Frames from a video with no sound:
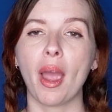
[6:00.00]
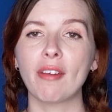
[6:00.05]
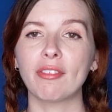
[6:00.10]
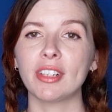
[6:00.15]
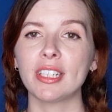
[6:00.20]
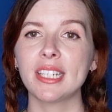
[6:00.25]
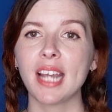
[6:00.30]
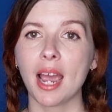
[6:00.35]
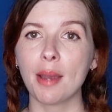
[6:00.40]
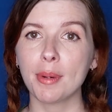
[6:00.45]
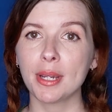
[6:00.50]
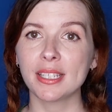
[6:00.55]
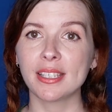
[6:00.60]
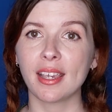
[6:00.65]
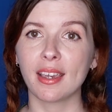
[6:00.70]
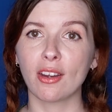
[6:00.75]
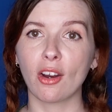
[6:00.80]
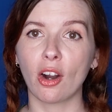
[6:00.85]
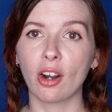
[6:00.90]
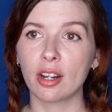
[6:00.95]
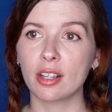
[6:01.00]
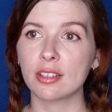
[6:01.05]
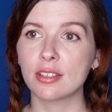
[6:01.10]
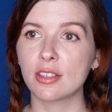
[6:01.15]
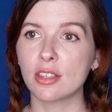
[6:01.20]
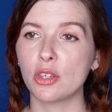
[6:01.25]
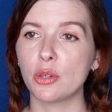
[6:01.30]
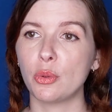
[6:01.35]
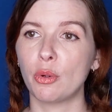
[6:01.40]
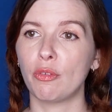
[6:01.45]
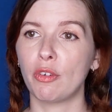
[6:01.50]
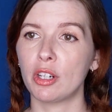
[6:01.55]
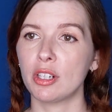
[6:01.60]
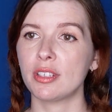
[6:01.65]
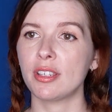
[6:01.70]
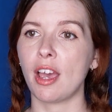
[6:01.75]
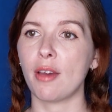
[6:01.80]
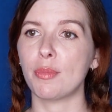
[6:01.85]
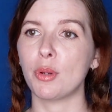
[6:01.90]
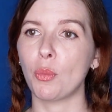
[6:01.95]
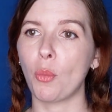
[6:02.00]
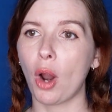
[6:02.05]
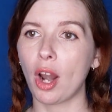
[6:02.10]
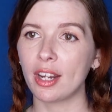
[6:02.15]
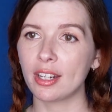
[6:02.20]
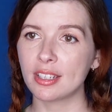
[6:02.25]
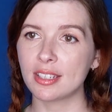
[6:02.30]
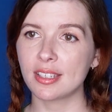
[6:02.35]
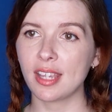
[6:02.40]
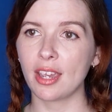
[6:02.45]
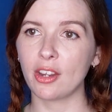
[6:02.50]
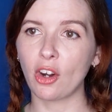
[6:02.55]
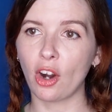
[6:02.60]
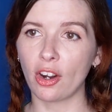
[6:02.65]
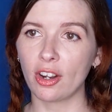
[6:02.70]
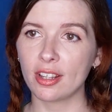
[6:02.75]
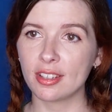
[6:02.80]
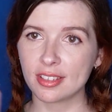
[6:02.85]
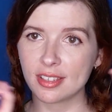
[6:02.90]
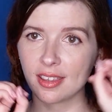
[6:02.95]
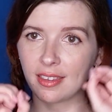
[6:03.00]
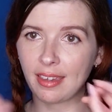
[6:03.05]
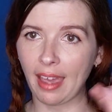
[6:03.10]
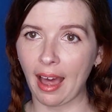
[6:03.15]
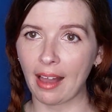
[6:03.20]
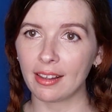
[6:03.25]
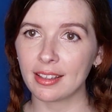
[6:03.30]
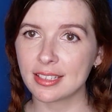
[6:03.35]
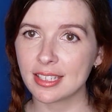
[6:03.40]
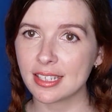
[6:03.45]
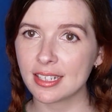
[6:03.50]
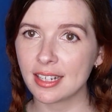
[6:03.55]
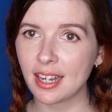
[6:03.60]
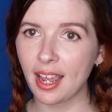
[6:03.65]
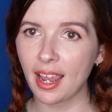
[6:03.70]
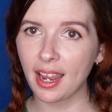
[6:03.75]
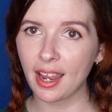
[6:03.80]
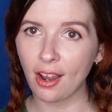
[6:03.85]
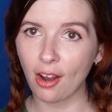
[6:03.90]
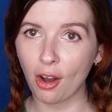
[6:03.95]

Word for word: every time I say Guardians of the Universe, I've been wanting to say Guardians of the Galaxy today.